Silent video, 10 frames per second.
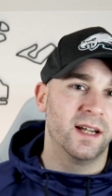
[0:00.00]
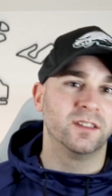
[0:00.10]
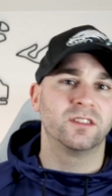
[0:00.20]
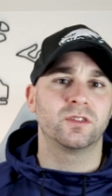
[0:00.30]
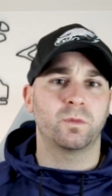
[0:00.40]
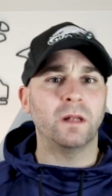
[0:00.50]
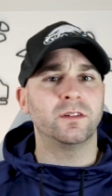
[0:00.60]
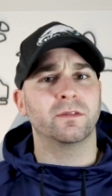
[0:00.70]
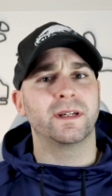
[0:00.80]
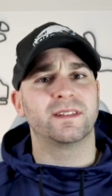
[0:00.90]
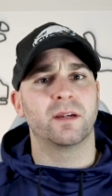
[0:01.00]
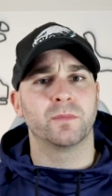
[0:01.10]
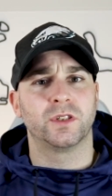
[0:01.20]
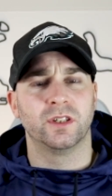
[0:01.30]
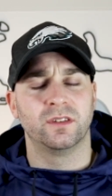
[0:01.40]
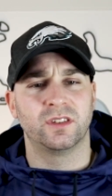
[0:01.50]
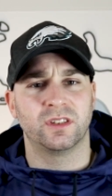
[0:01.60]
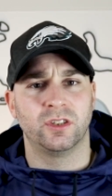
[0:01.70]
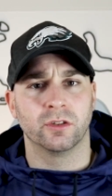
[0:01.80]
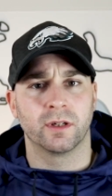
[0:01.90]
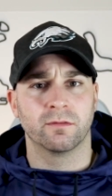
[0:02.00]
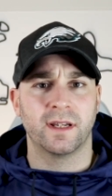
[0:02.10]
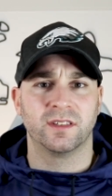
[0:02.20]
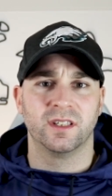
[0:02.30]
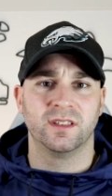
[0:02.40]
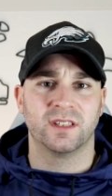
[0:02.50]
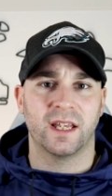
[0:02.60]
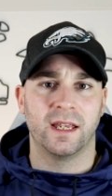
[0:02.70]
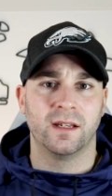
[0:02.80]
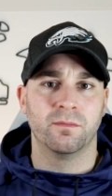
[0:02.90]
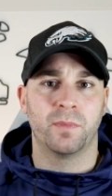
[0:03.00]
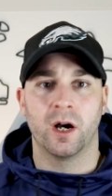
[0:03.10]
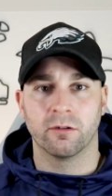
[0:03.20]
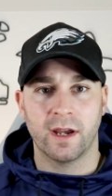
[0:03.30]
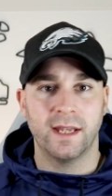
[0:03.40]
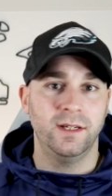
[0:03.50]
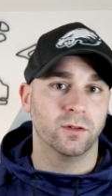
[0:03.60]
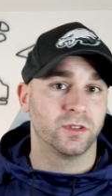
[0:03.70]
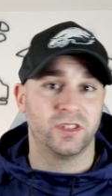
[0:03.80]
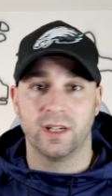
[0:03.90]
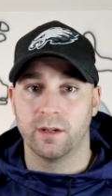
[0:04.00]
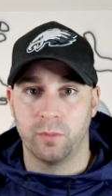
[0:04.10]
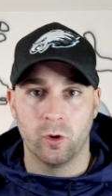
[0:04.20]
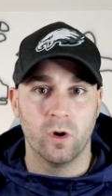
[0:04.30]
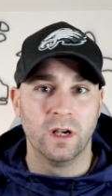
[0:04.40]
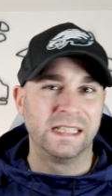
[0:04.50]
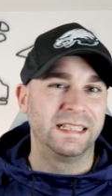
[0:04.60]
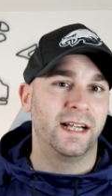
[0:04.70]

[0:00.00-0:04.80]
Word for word: and sweltering temperatures during races in Bahrain or Singapore,